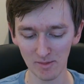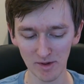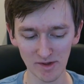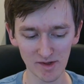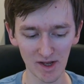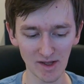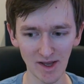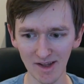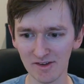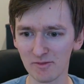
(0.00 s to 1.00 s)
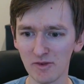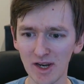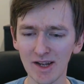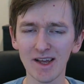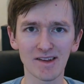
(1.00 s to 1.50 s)
But yeah, some
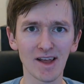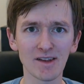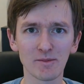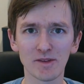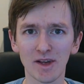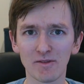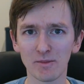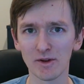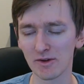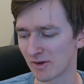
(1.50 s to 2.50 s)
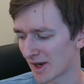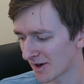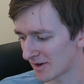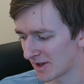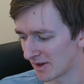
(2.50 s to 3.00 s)
really nice items there from Loot Crate,
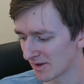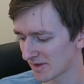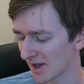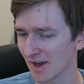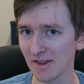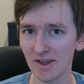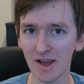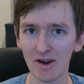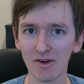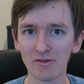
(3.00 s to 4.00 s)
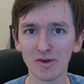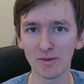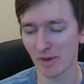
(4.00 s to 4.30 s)
actually. Starting the year off with a